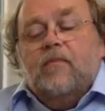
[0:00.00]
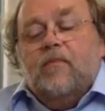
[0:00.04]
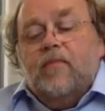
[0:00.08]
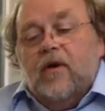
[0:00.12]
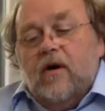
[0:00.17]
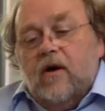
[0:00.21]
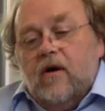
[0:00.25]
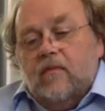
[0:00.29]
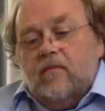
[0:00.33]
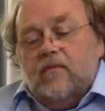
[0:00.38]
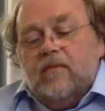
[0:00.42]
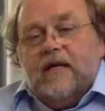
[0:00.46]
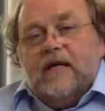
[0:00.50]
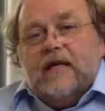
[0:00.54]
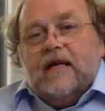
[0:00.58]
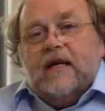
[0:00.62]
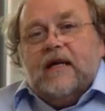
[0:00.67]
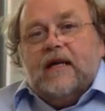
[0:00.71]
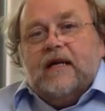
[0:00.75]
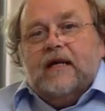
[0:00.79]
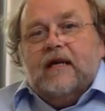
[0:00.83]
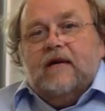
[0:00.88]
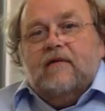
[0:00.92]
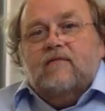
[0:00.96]

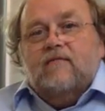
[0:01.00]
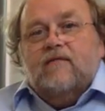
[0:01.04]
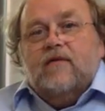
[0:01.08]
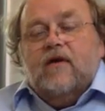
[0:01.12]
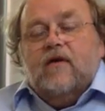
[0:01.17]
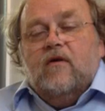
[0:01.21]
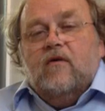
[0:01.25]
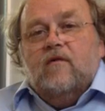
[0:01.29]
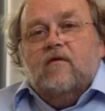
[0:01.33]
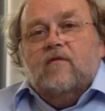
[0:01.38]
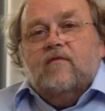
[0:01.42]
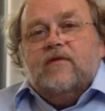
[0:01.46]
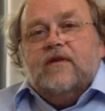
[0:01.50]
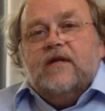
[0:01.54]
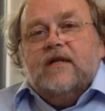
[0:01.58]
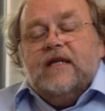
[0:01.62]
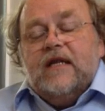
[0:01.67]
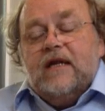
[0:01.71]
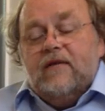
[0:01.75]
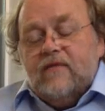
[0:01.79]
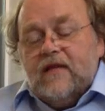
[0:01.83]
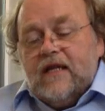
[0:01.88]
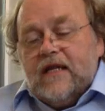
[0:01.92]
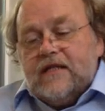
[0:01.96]
publicly involved.
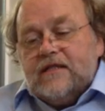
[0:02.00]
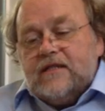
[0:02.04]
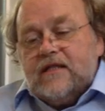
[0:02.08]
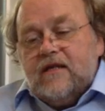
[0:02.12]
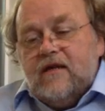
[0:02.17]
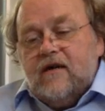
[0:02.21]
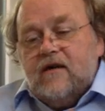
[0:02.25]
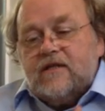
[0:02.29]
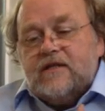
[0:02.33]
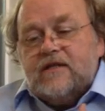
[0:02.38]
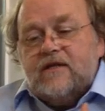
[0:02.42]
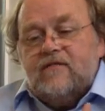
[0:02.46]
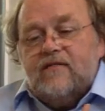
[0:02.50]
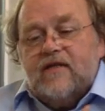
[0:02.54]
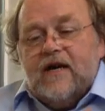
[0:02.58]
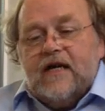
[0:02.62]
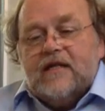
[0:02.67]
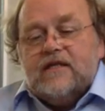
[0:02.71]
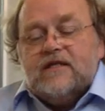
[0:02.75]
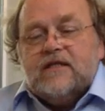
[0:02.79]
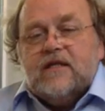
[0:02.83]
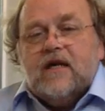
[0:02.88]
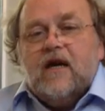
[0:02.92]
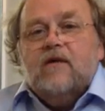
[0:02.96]
Nevertheless, the
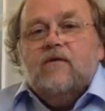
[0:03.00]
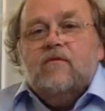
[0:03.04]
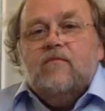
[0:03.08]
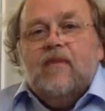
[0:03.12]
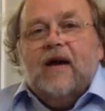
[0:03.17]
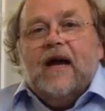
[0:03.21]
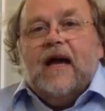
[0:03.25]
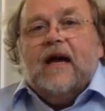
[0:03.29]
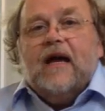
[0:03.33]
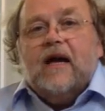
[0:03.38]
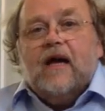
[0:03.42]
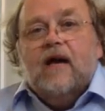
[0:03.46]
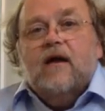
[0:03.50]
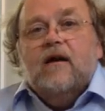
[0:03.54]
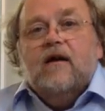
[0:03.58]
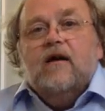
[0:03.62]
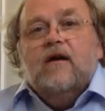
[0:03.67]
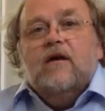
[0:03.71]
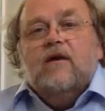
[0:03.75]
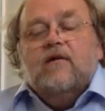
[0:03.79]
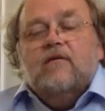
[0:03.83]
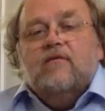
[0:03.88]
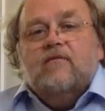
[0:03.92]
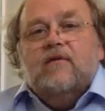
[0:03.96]
artefacts go back
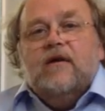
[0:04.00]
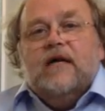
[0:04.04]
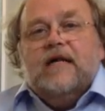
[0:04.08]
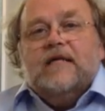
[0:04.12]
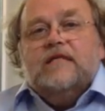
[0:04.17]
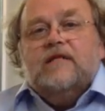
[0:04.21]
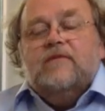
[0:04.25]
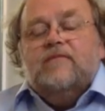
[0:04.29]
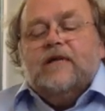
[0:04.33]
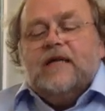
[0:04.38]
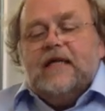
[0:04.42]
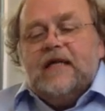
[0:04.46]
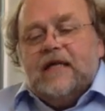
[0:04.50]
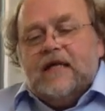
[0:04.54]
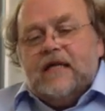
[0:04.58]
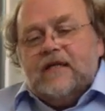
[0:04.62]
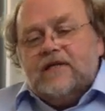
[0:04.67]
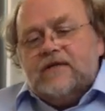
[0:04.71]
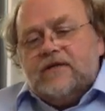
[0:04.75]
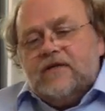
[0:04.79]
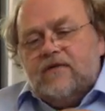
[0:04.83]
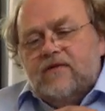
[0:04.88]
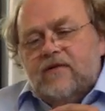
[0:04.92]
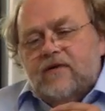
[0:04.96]
right at the beginning,
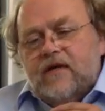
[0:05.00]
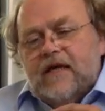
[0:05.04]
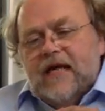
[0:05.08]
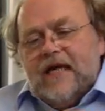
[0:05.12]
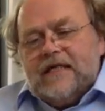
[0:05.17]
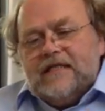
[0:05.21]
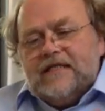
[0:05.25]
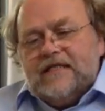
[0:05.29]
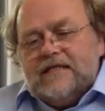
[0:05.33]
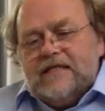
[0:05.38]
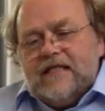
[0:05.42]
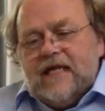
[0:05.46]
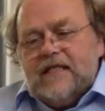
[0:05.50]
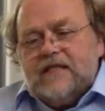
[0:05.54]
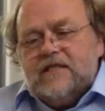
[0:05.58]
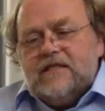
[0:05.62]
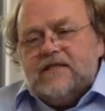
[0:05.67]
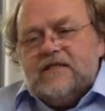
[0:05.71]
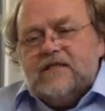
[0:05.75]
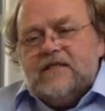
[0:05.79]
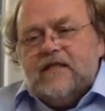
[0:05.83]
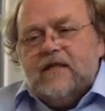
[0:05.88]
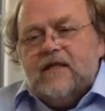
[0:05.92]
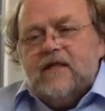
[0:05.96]
and so you get a
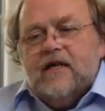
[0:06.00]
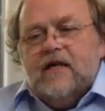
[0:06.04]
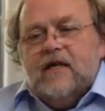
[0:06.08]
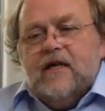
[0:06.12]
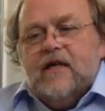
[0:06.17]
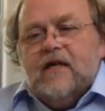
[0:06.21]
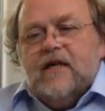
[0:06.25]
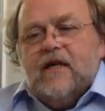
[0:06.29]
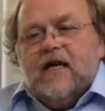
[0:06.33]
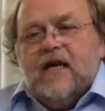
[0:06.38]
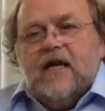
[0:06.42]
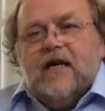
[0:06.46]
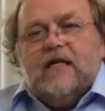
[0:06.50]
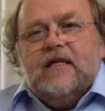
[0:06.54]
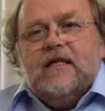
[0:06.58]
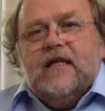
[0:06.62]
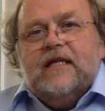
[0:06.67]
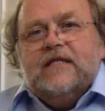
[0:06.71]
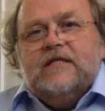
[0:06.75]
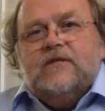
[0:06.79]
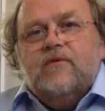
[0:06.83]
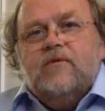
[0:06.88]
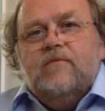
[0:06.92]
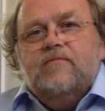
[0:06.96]
sense that
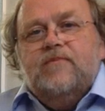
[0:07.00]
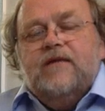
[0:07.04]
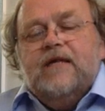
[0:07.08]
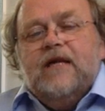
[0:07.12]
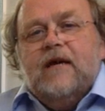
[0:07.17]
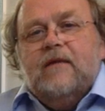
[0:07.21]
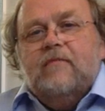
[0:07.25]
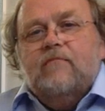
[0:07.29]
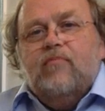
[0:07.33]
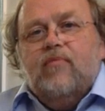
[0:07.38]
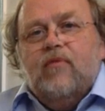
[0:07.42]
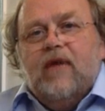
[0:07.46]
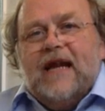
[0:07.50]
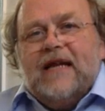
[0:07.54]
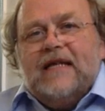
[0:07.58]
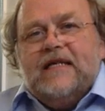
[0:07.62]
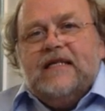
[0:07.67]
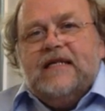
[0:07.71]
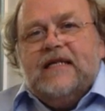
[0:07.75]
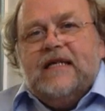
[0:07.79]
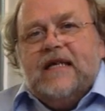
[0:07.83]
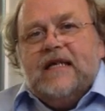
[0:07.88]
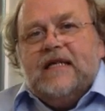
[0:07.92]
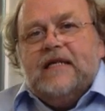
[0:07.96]
candidates were being
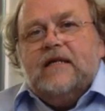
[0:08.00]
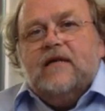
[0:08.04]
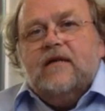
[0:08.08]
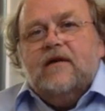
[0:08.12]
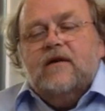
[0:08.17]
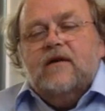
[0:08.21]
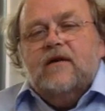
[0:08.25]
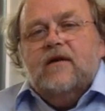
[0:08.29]
branded